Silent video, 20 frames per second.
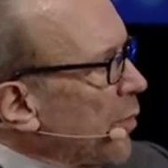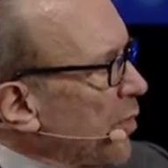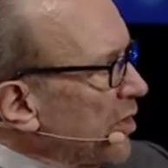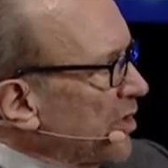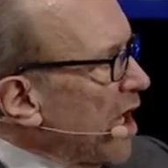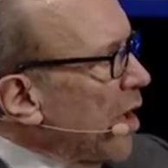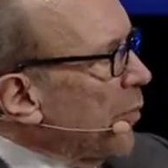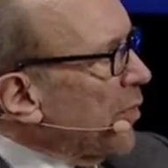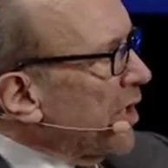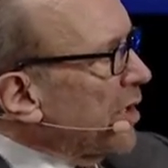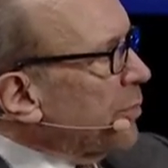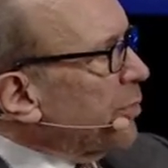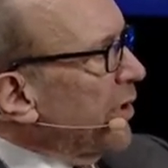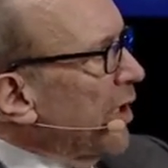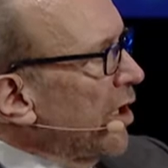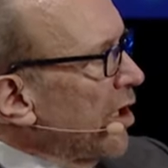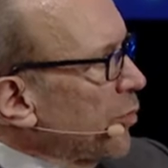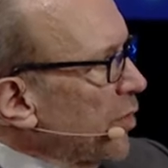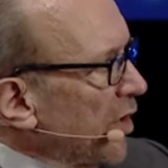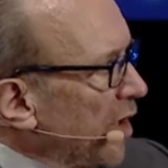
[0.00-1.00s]
a dominant
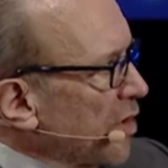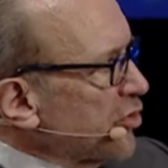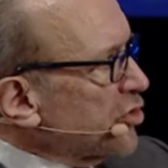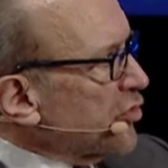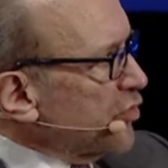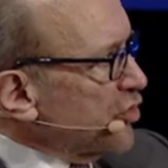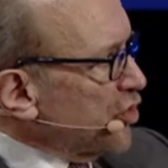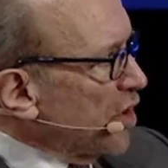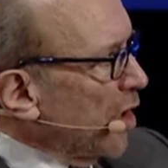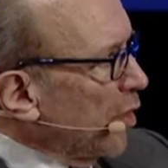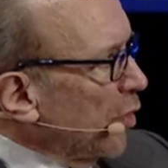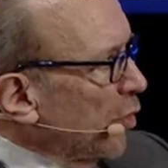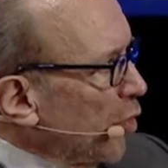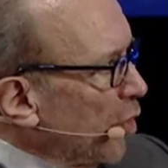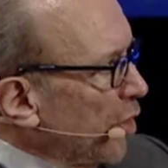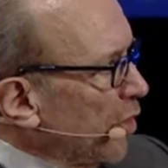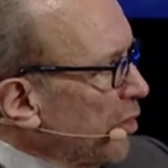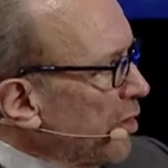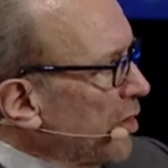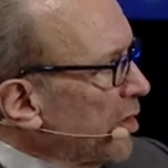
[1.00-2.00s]
player because of shale
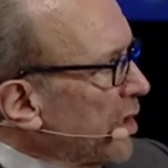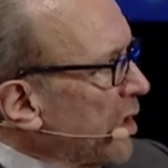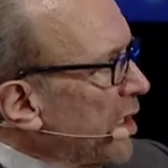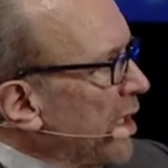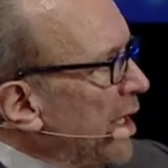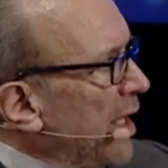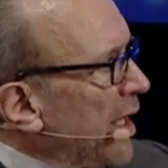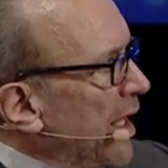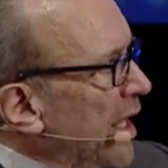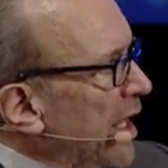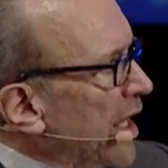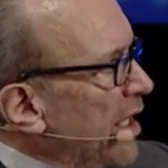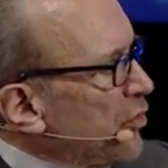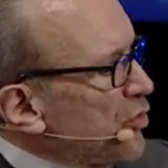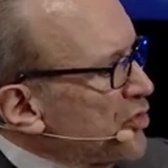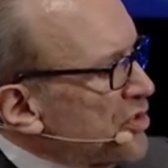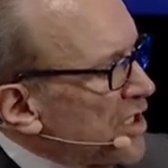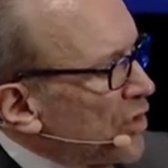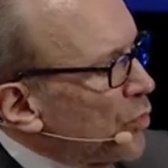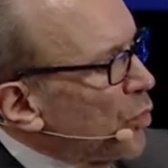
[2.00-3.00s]
oil. And you
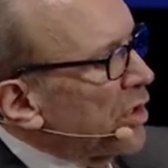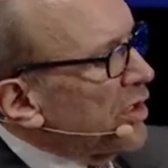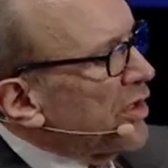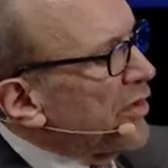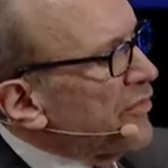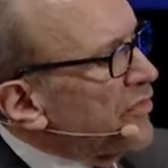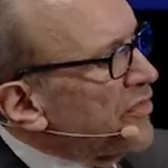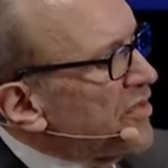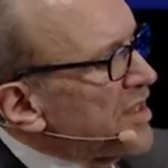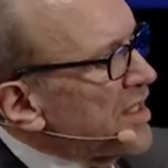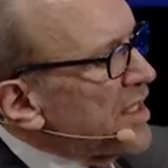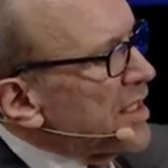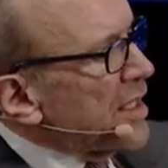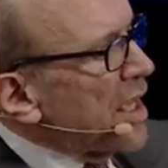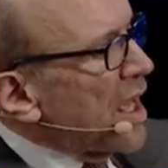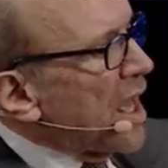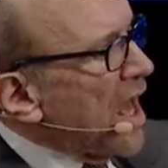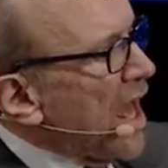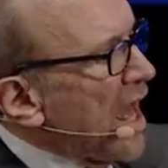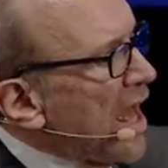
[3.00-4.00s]
said one of the
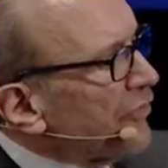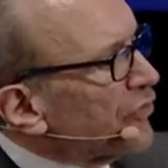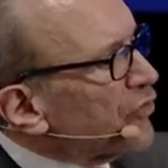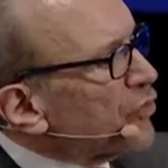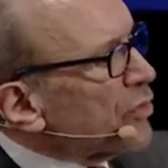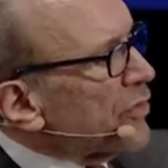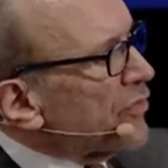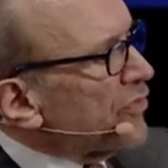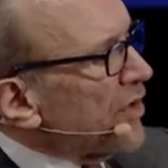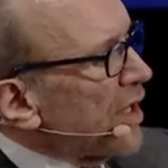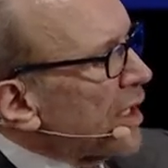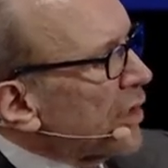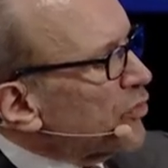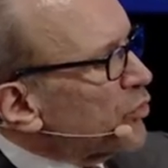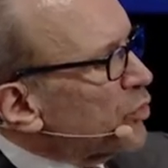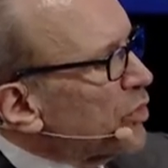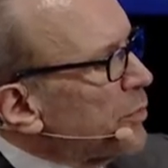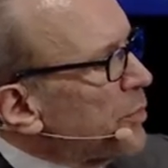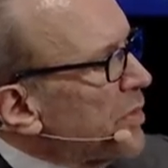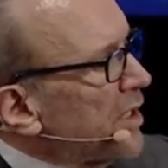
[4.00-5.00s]
after effects
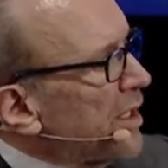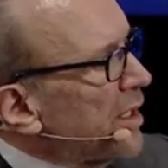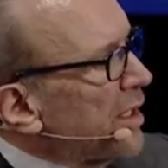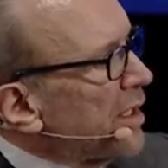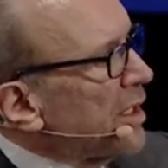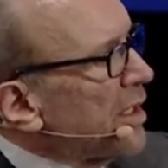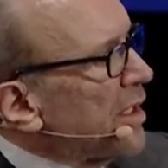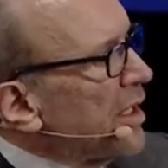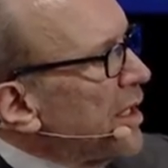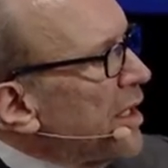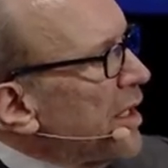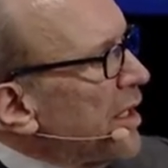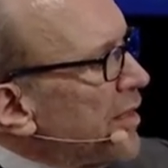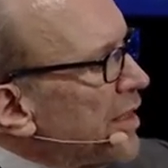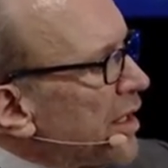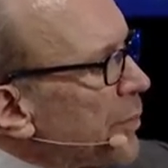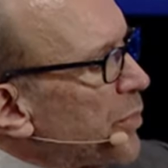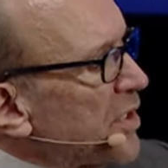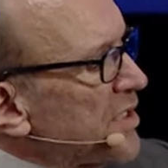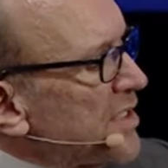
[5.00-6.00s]
would be
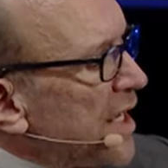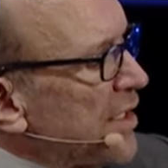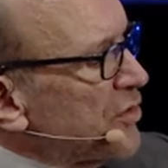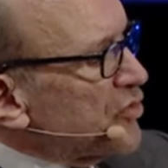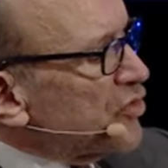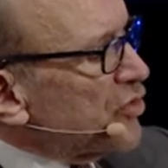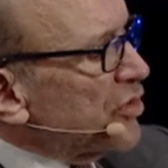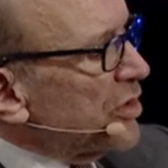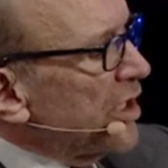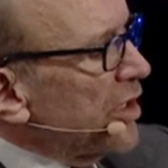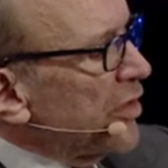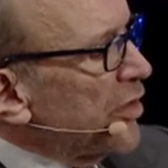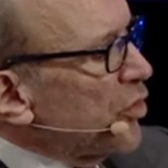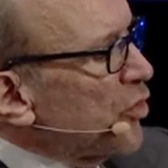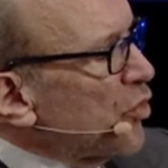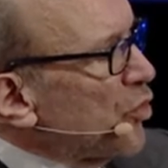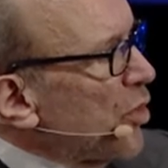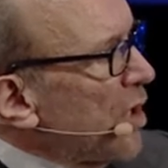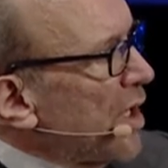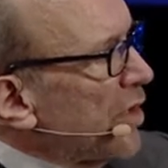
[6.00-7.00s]
that potentially the
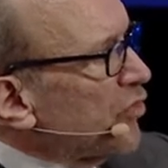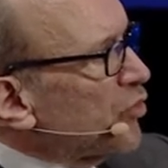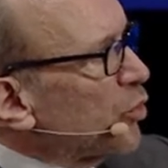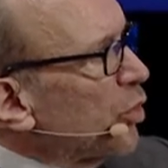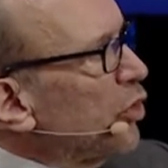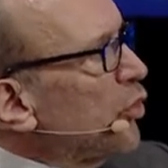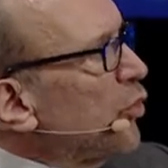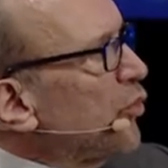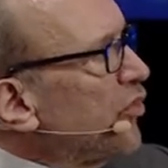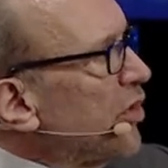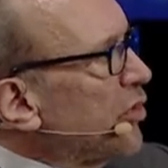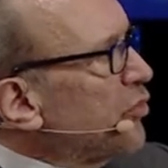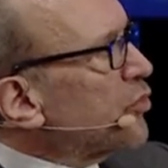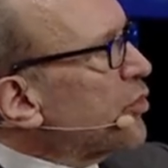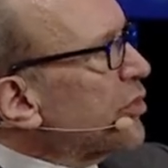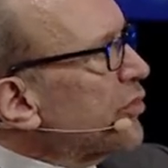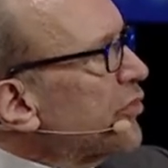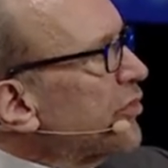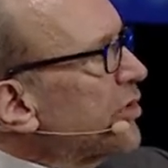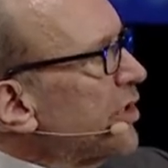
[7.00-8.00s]
U.S. would lose
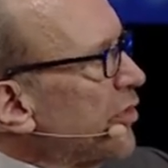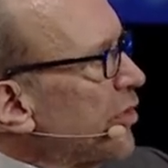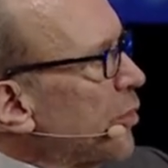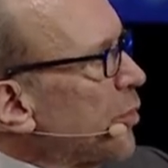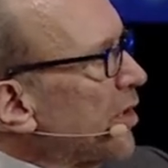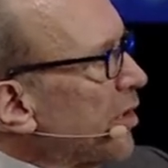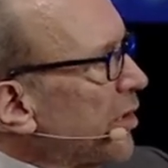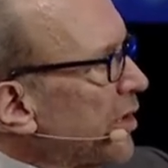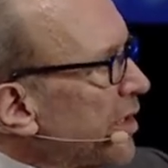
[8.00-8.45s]
interest in the Middle